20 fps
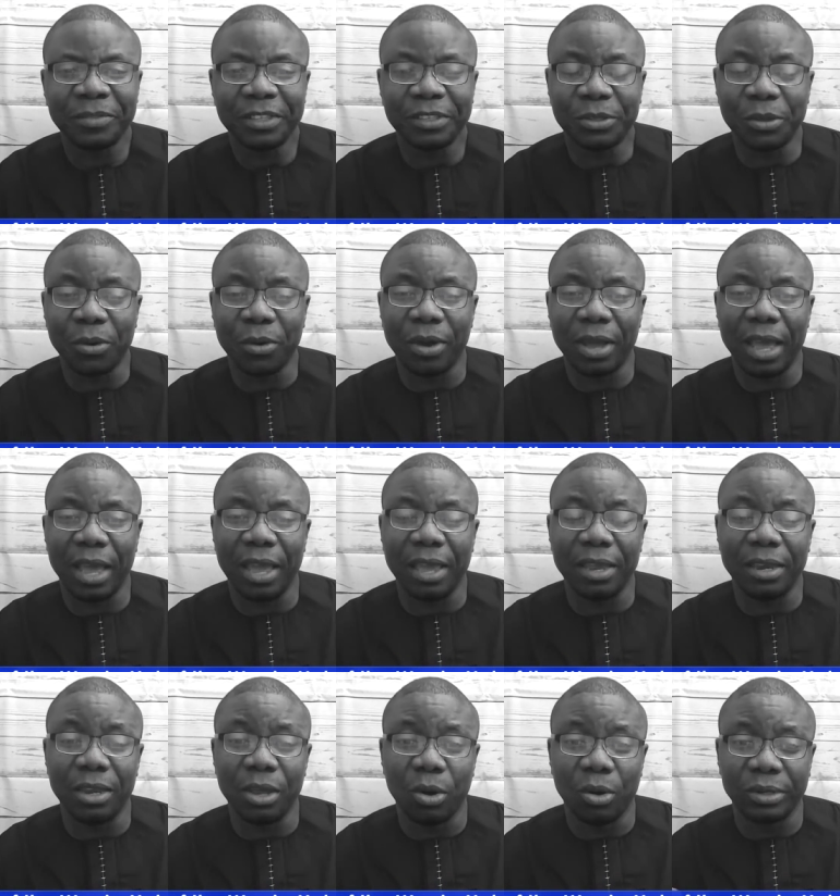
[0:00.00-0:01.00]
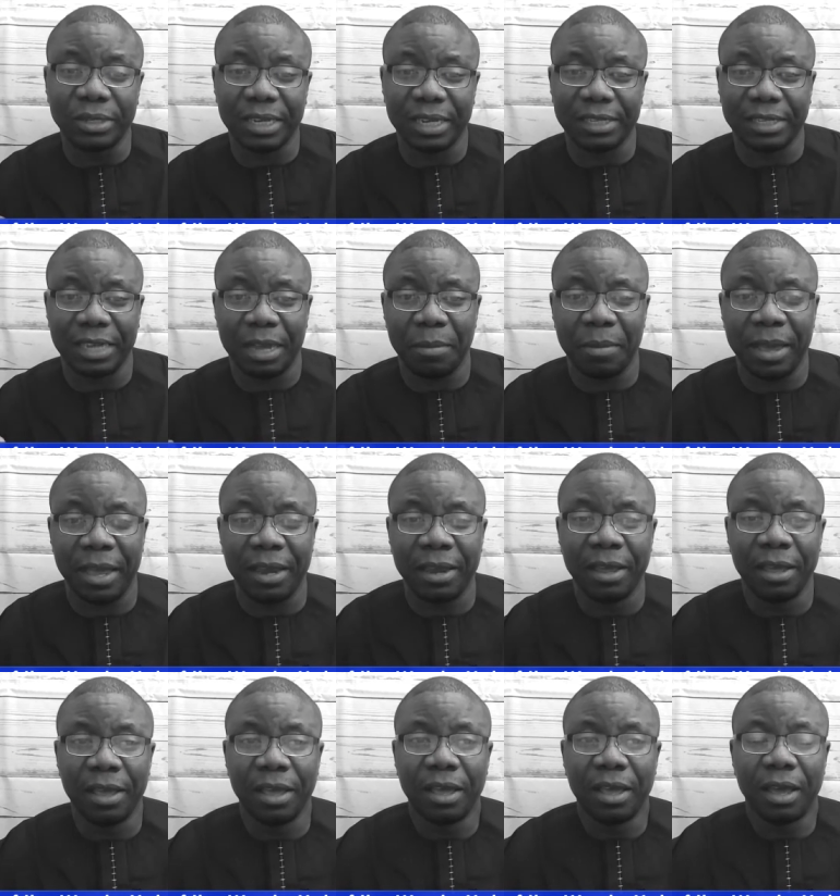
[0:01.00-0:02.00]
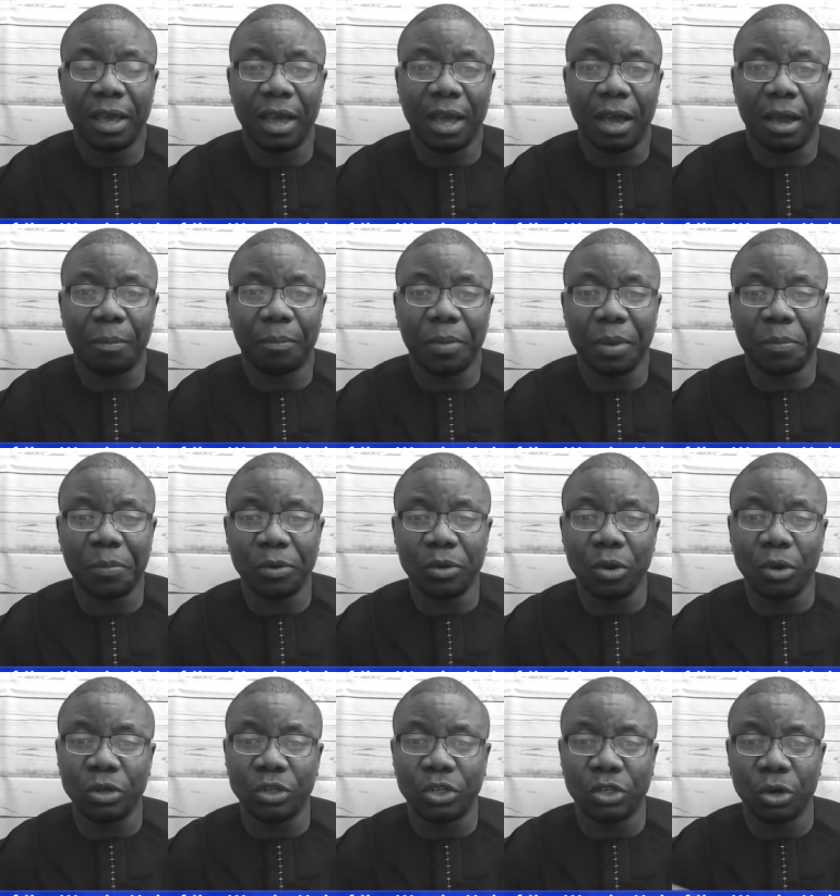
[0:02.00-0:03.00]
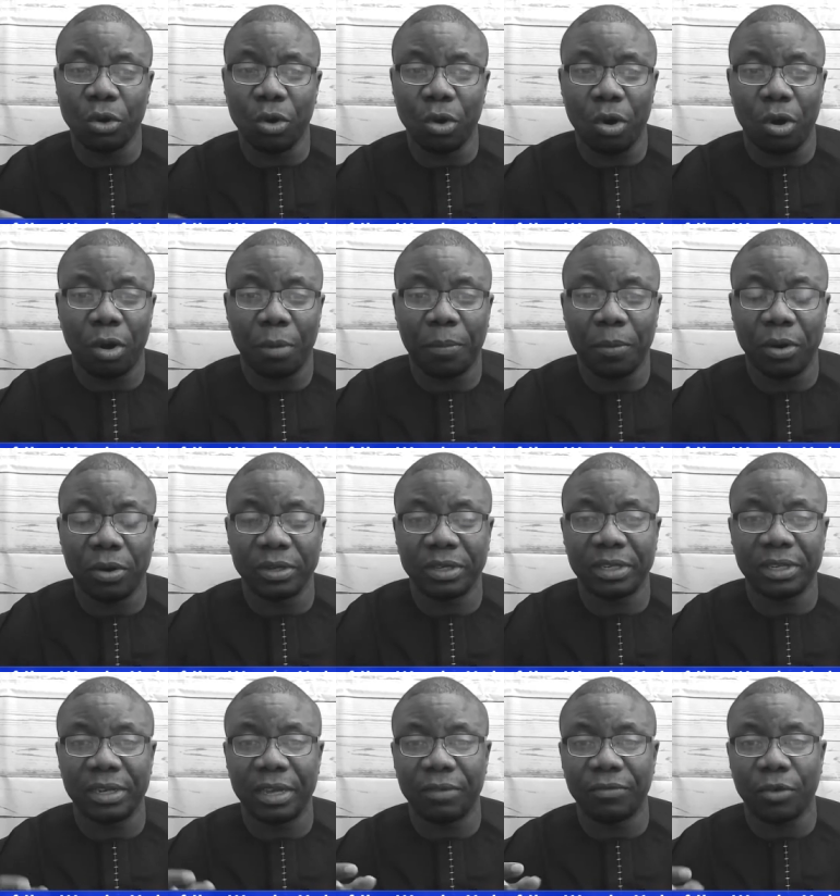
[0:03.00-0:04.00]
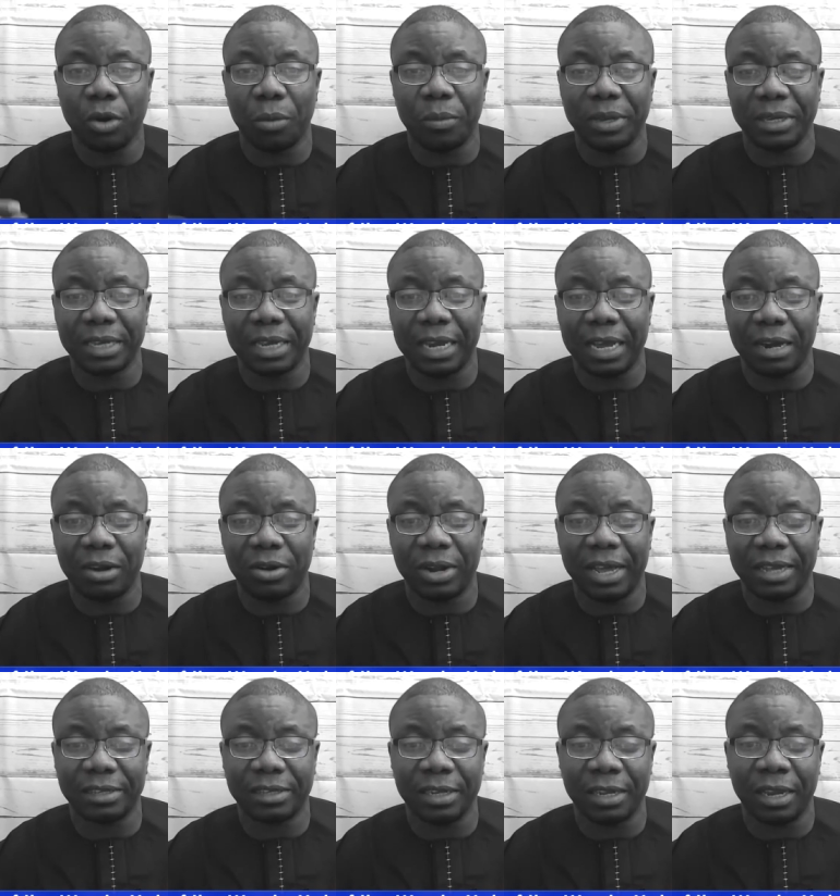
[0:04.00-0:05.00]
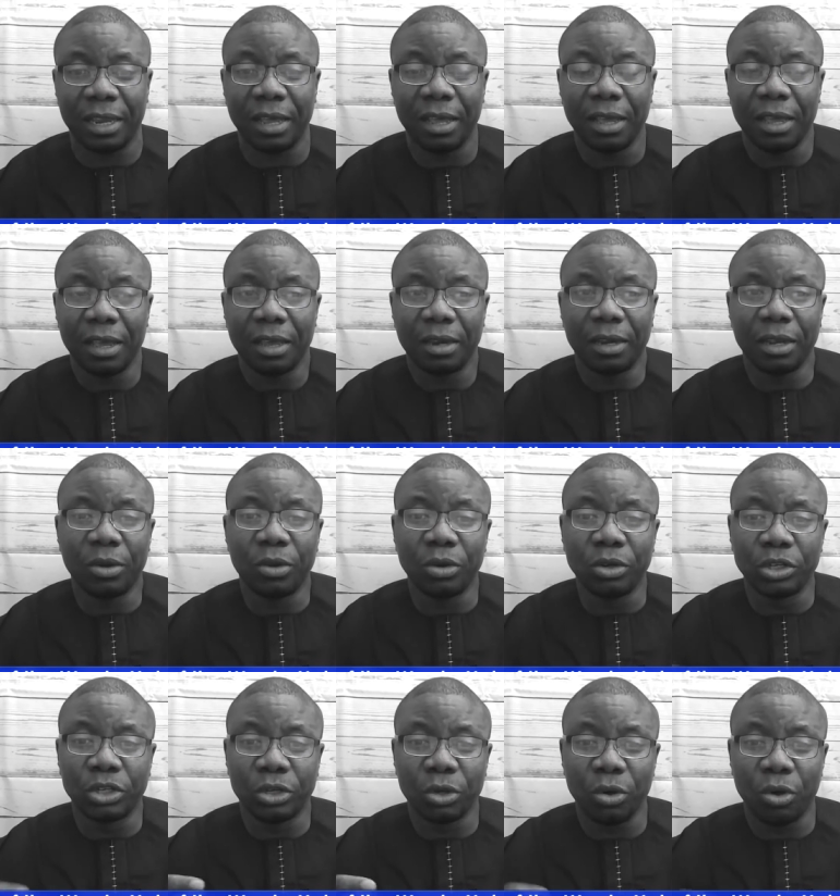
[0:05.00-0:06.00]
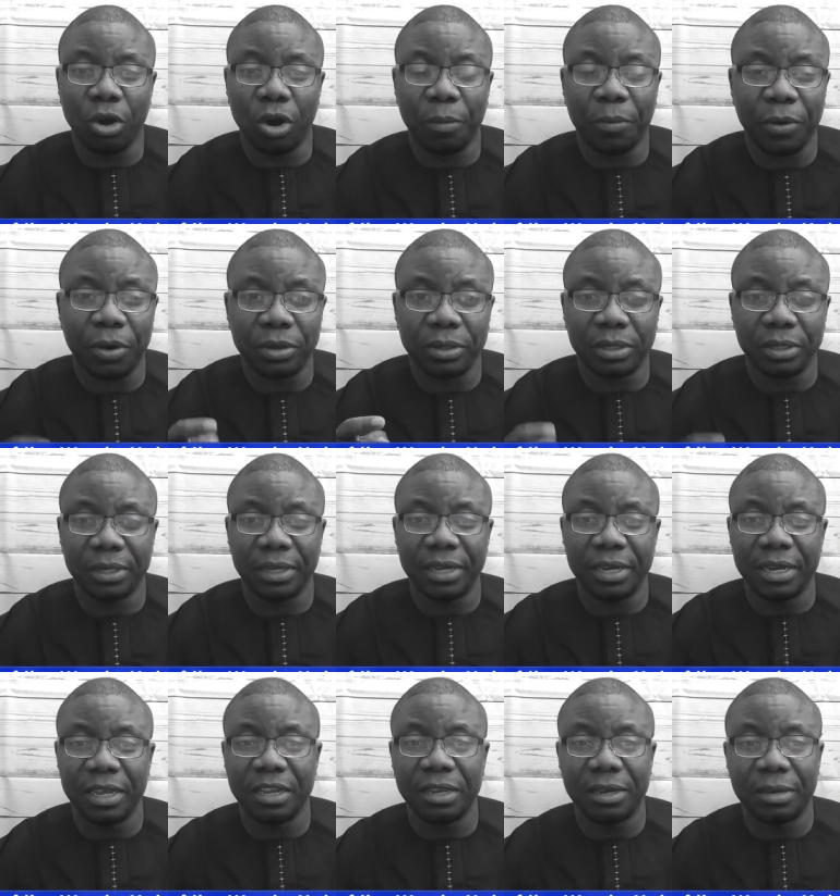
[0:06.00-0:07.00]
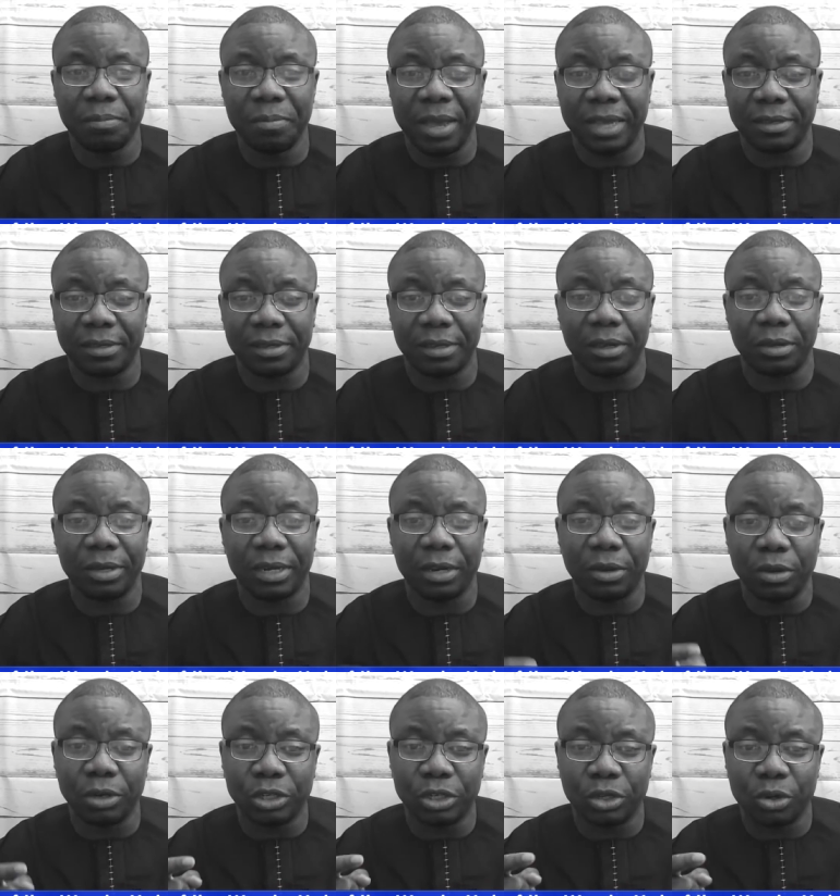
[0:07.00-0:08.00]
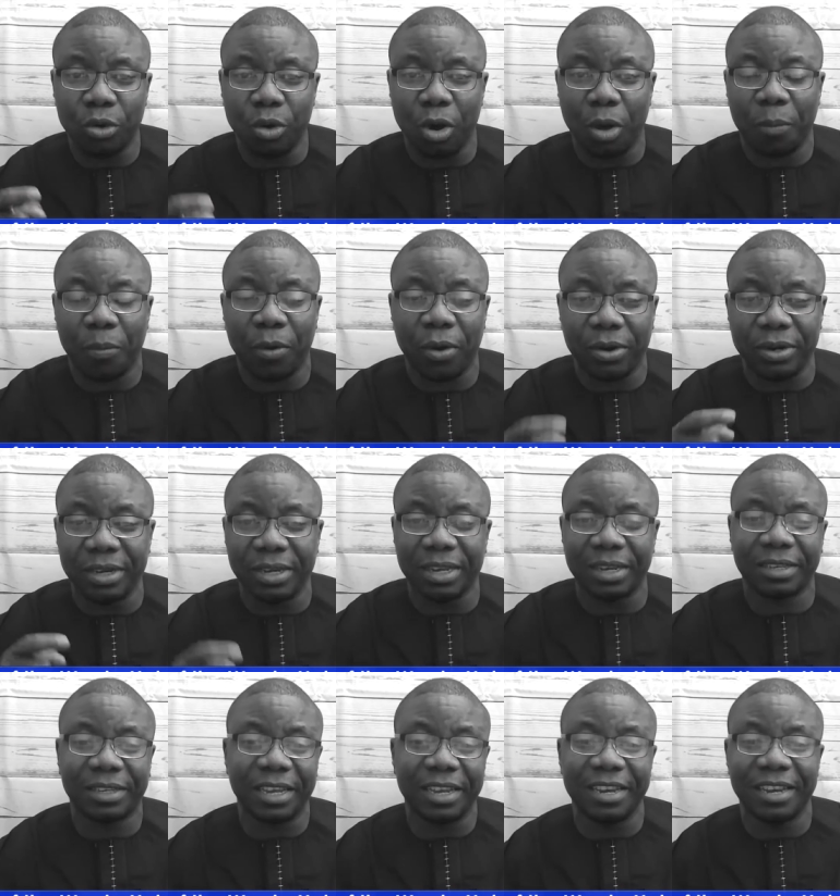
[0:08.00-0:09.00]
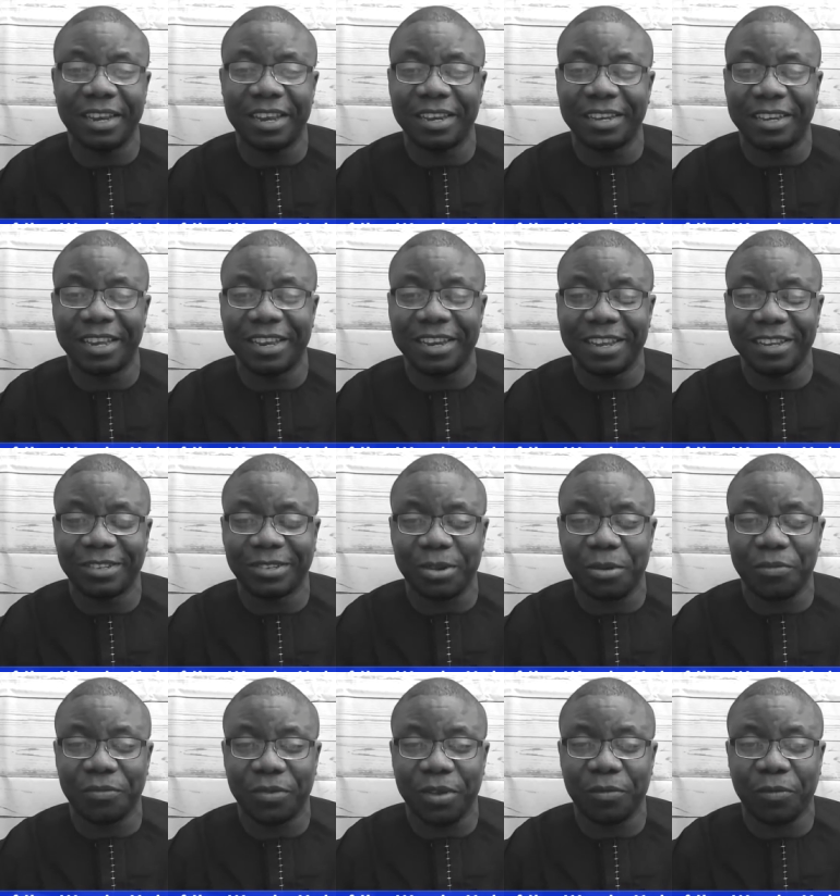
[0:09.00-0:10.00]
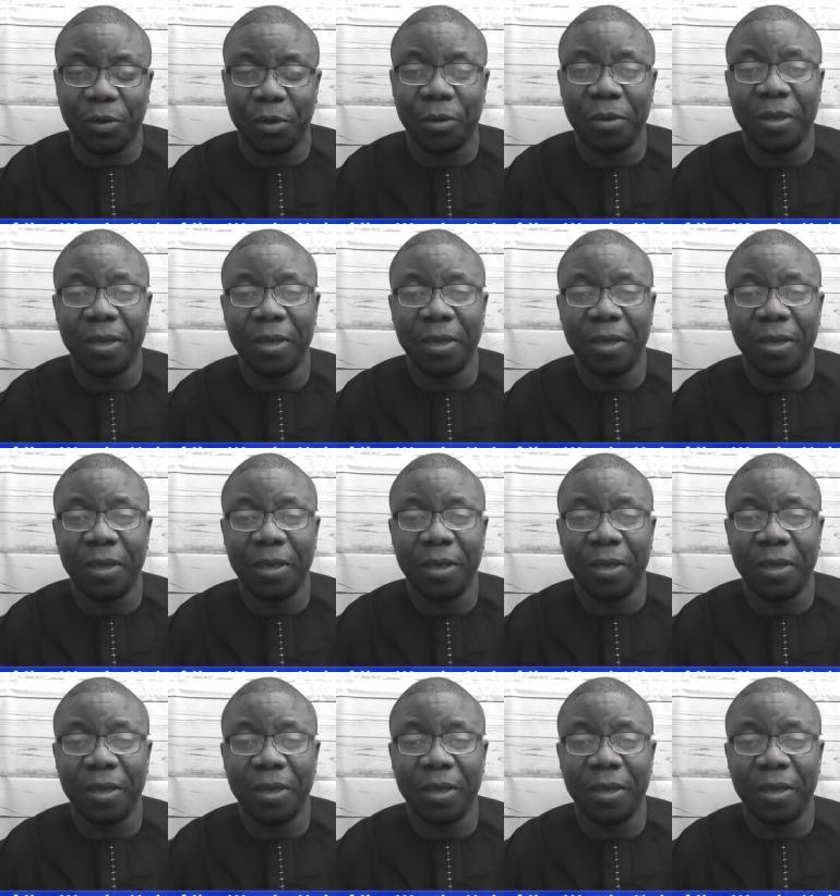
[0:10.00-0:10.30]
So in the Old Testament, uh, people don't show up until they've committed another sin. They don't show up until they need mercy. They don't show up or they, they, they, they need some favor.